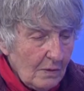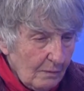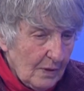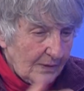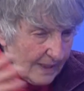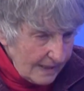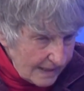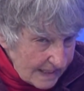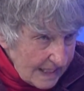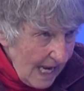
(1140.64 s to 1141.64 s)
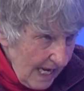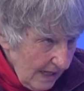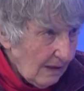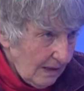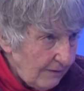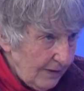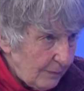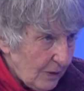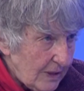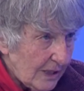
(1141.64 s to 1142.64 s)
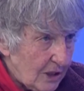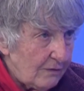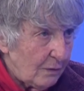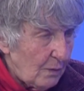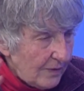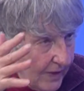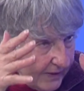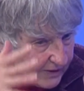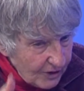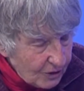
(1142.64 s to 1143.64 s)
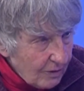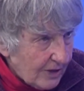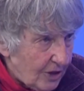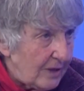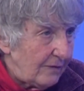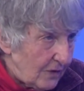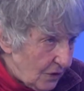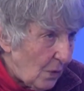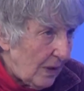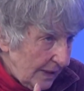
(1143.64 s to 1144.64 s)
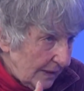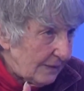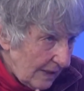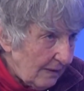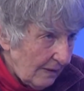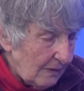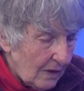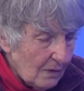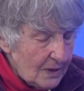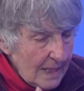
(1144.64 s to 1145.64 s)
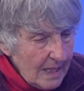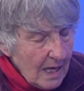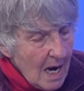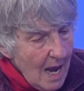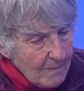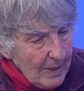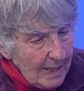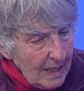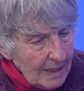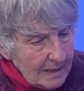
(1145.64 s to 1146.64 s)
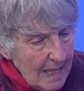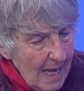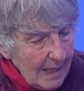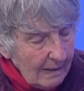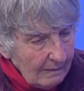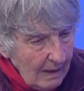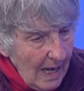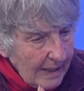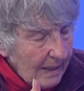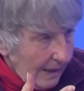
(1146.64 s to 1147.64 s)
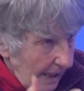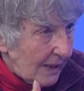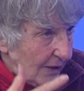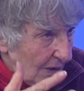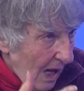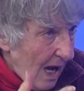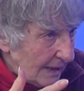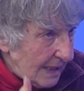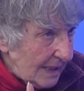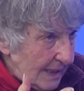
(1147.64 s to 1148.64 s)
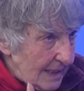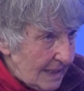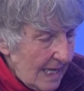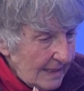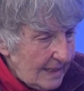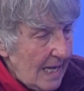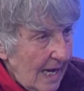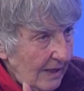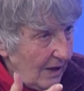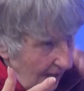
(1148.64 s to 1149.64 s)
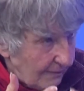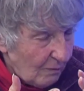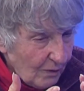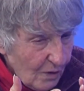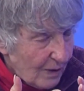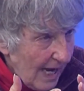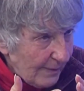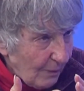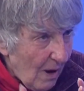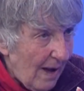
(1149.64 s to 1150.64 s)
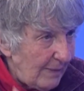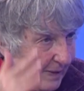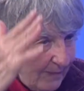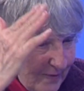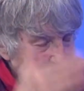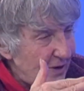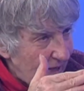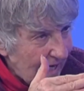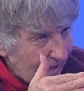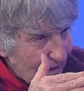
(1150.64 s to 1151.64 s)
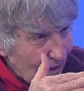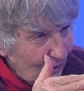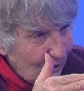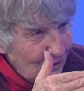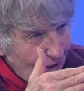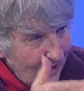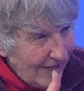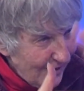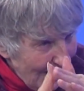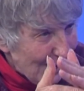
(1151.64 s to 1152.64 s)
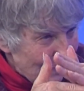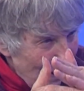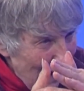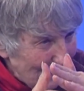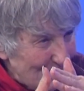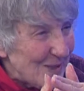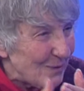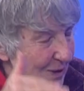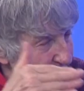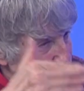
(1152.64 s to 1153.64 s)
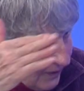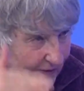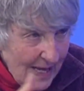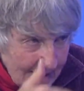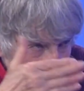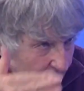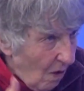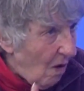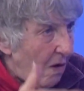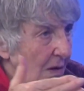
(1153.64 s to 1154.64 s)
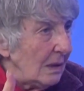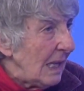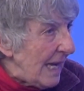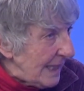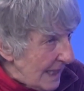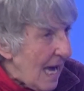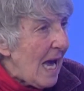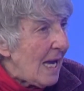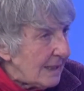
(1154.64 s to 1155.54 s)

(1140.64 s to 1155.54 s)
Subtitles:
with the scale of the production, for one thing, the destruction of the soil goes in there, but is that like interlocked in the sense that you get a problem, then you get a solution, then you get a problem as a result of that? Is it all like that?